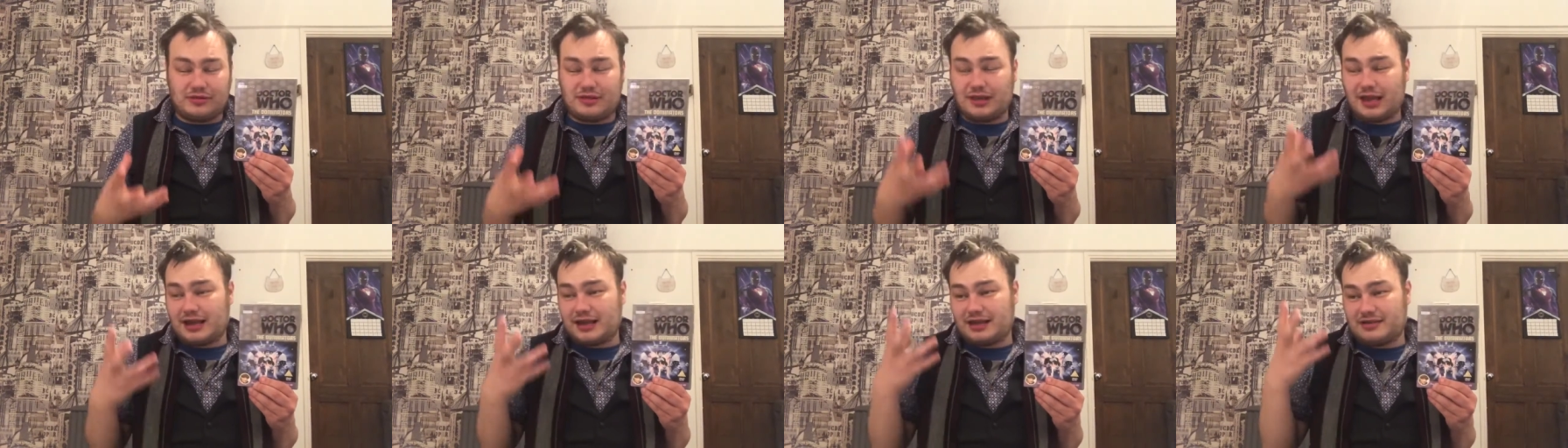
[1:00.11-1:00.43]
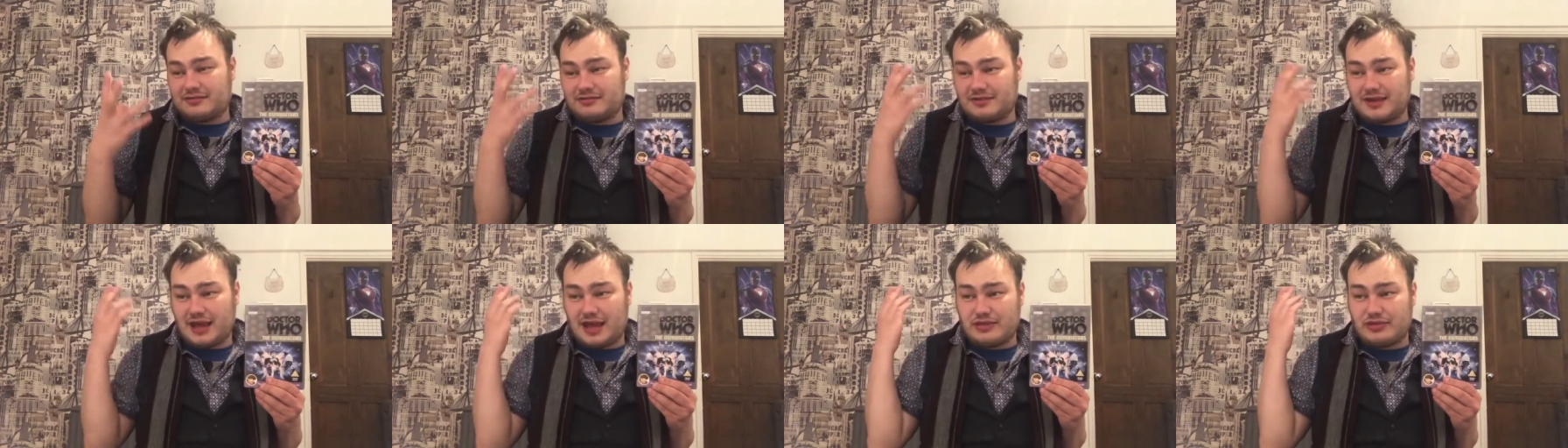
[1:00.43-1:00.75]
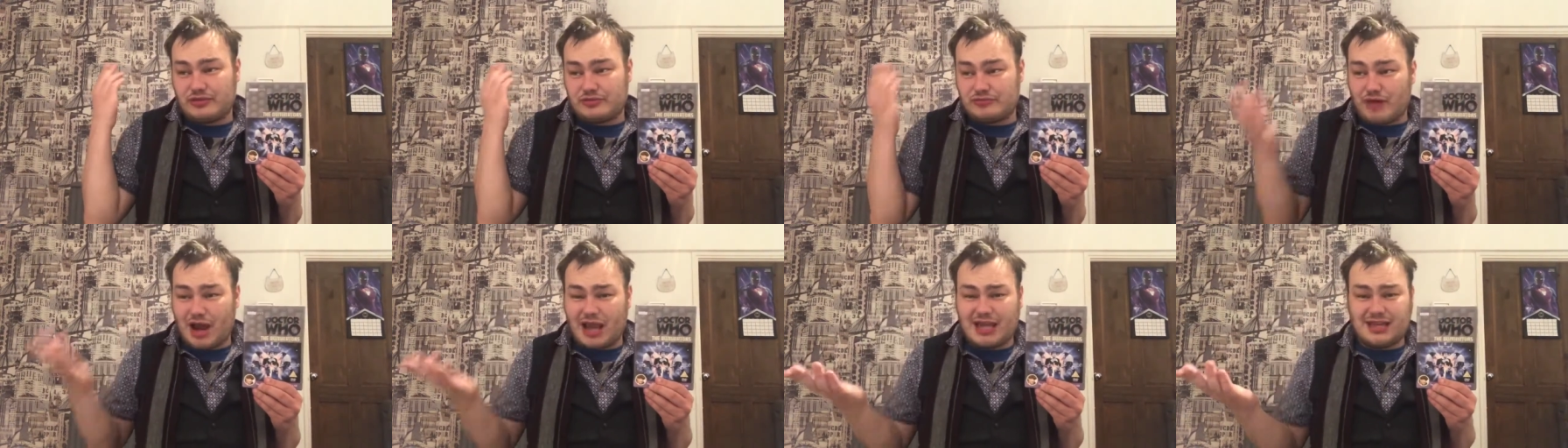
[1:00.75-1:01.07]
Like I said,
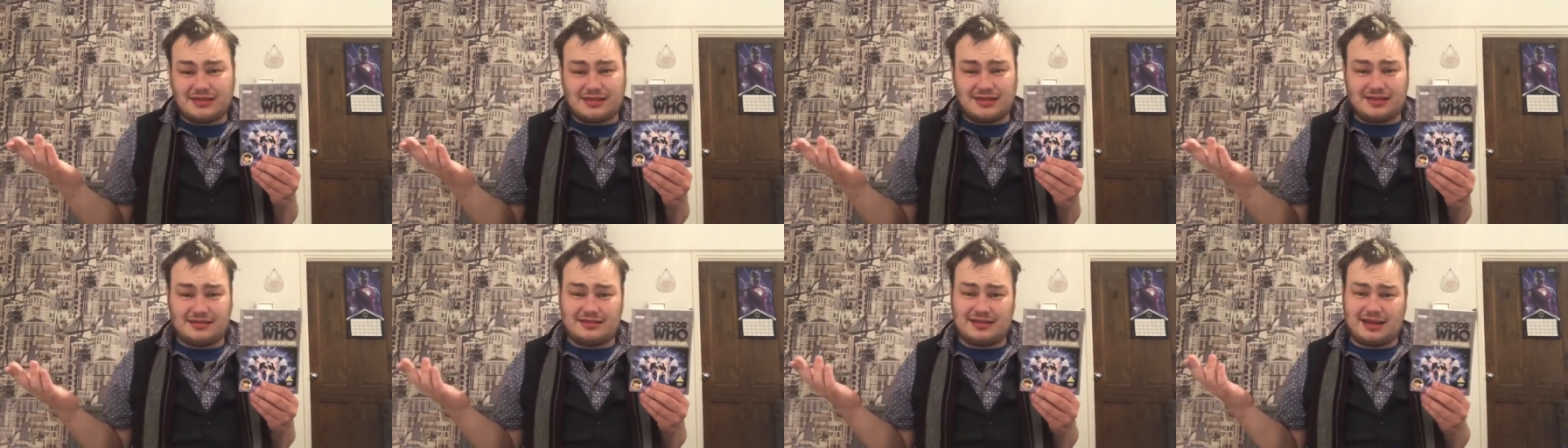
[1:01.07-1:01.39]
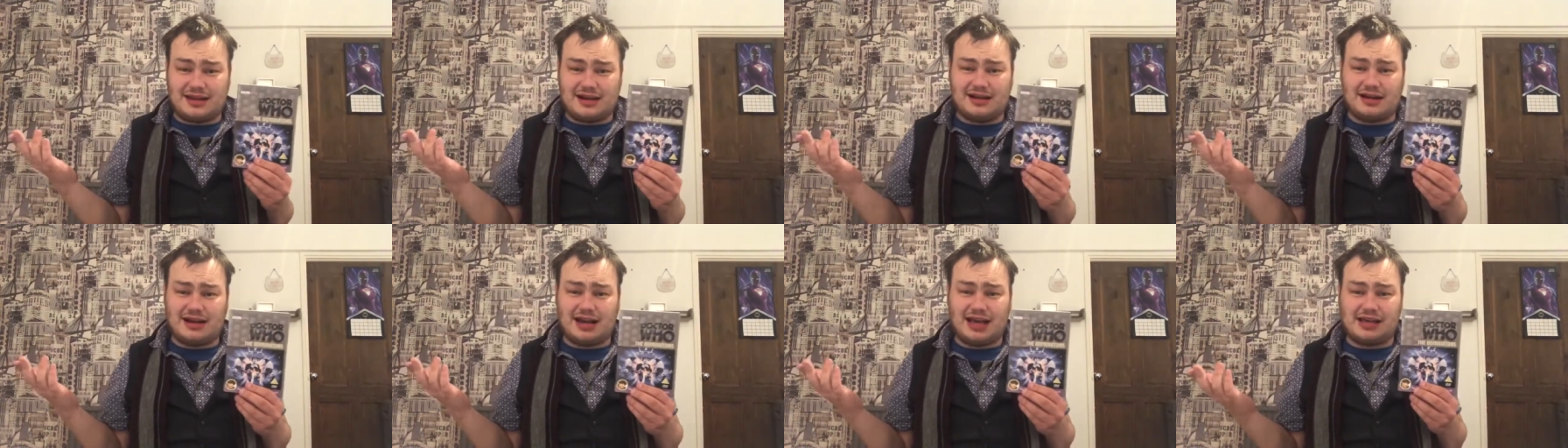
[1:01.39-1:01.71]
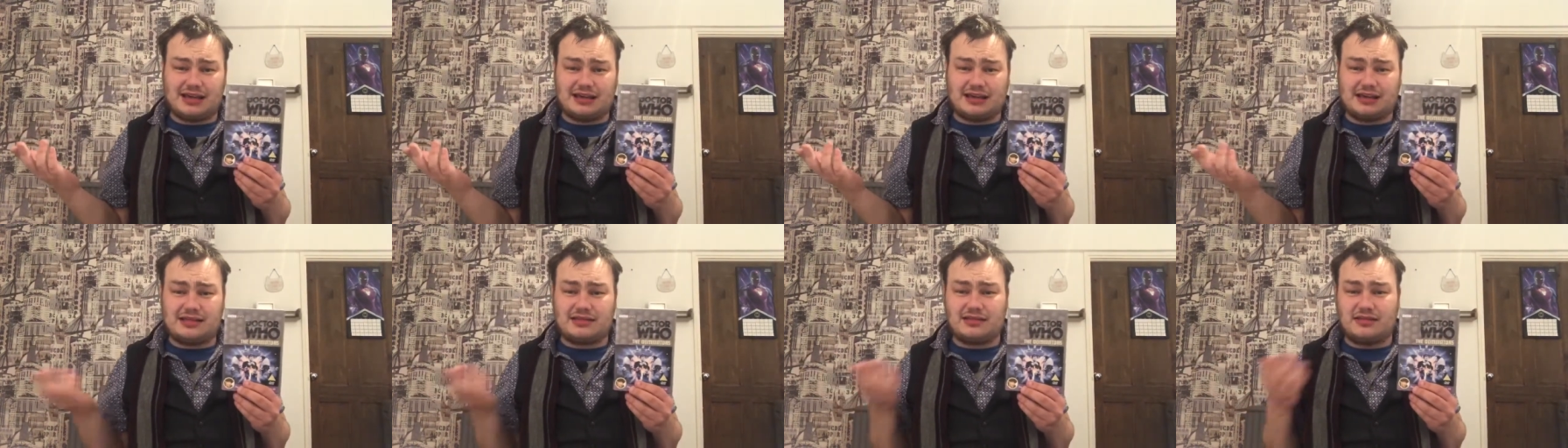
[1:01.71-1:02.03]
the writers didn't
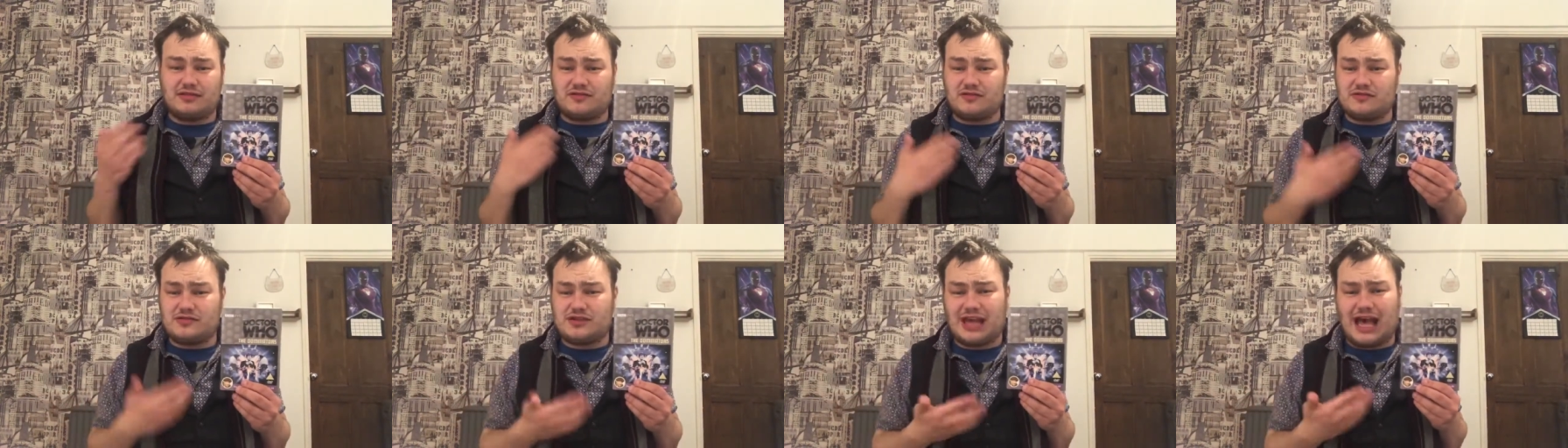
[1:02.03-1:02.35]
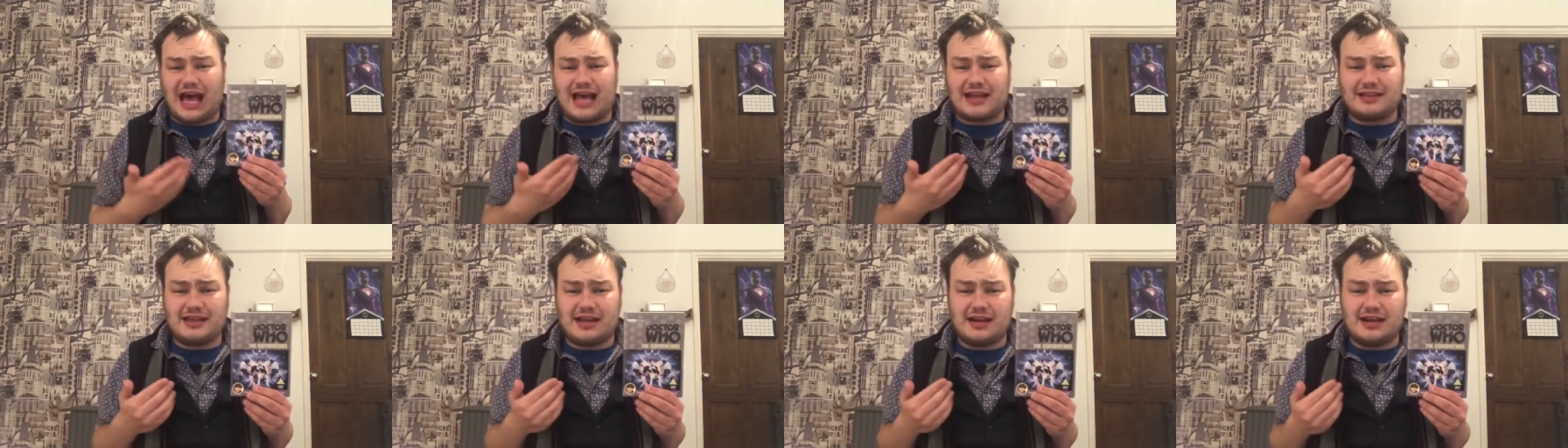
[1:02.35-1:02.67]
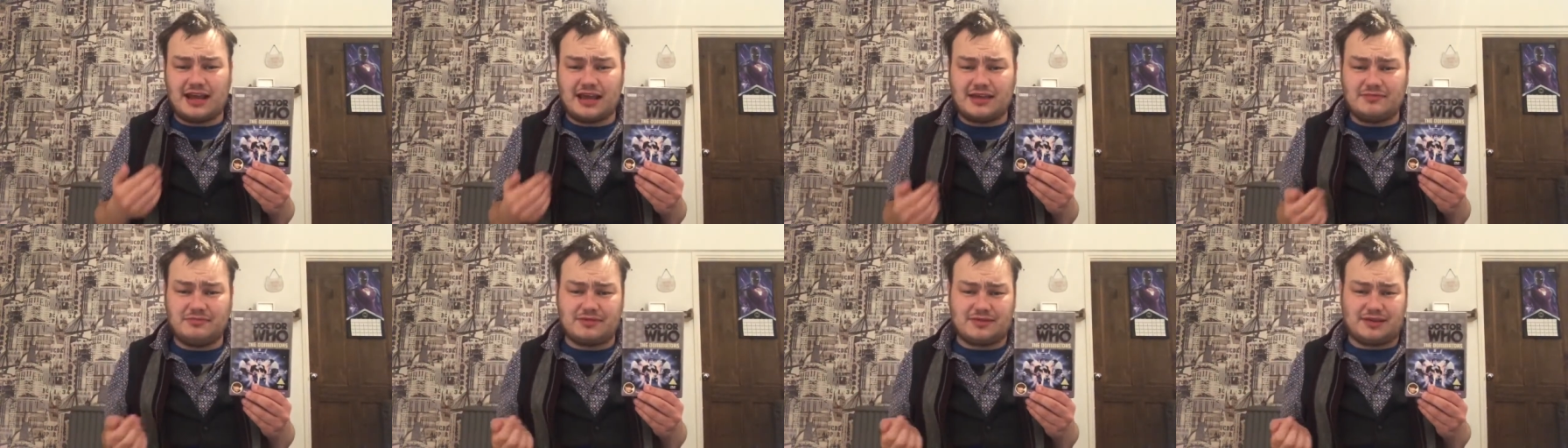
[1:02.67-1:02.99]
like it, and so they had their
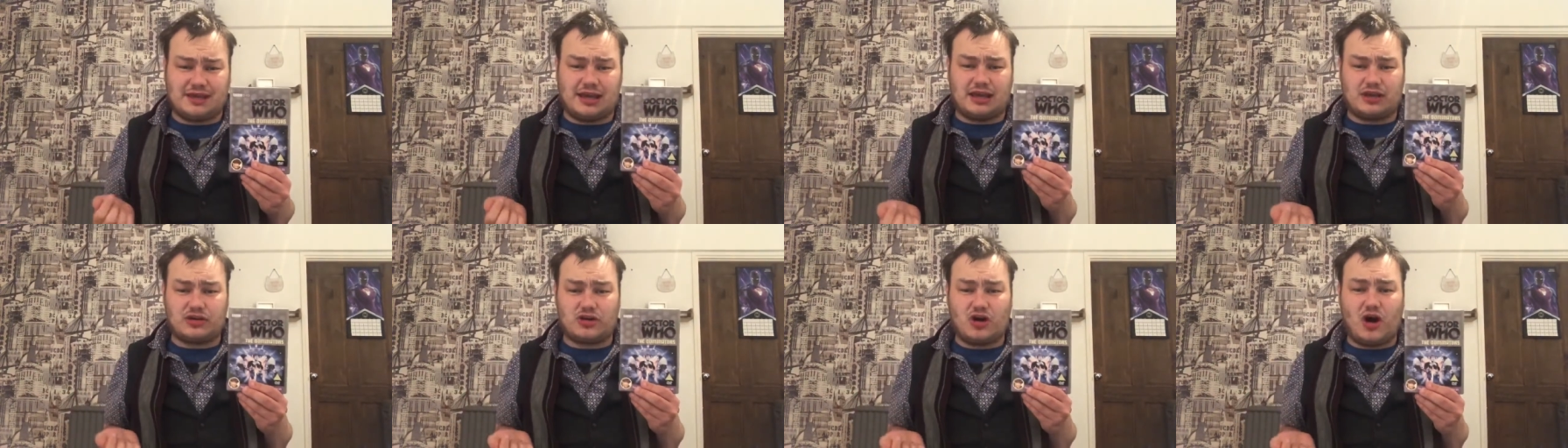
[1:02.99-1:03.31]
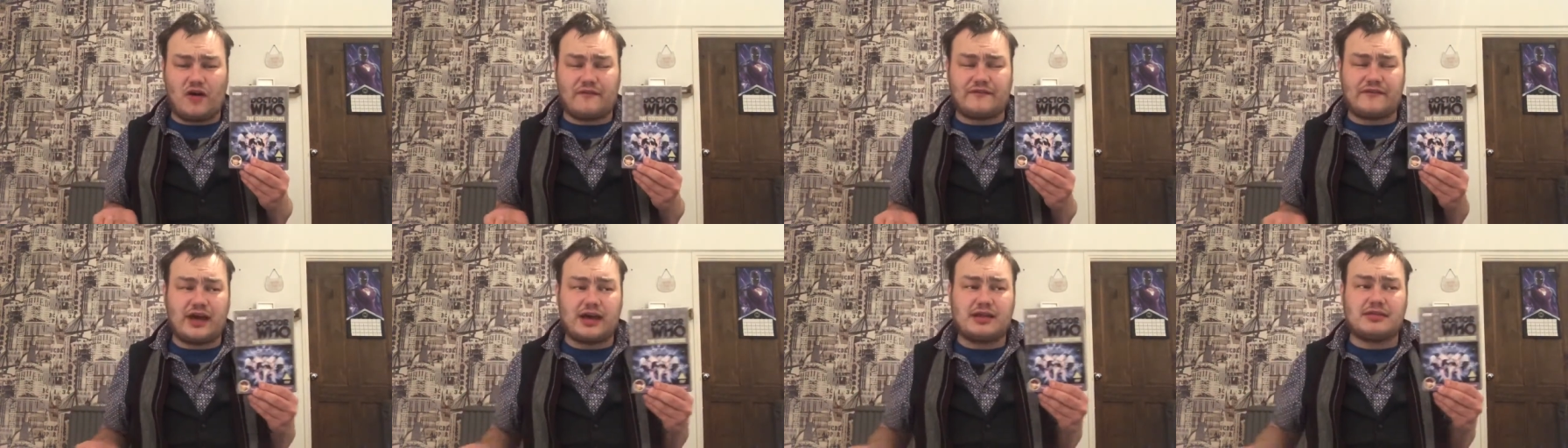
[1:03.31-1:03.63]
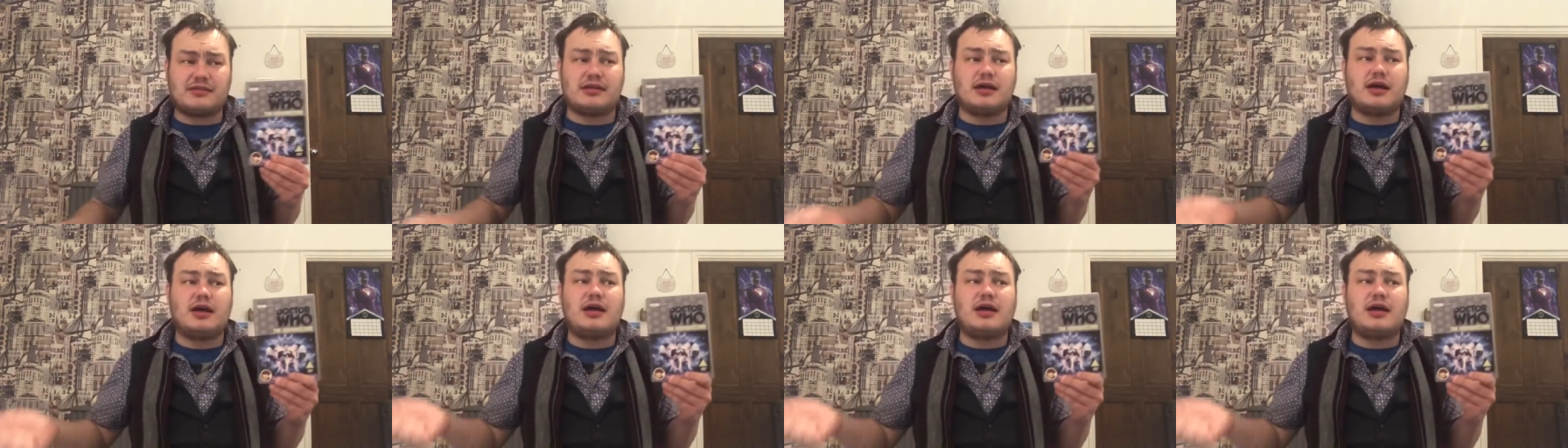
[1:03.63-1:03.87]
names taken off it.